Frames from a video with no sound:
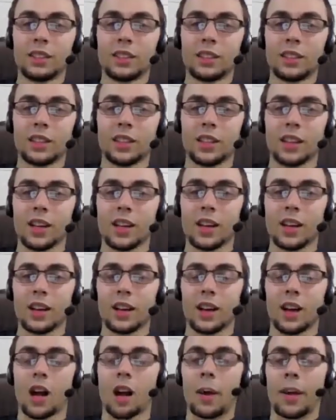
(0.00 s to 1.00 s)
And,
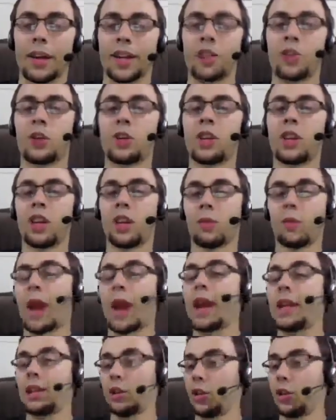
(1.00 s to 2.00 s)
um, I guess you can kill a
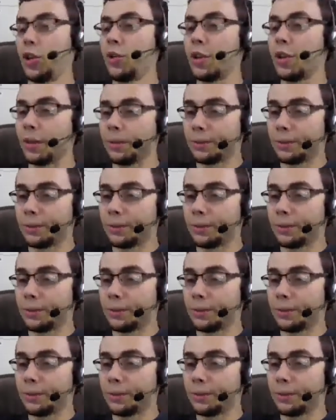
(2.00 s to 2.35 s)
regular unit.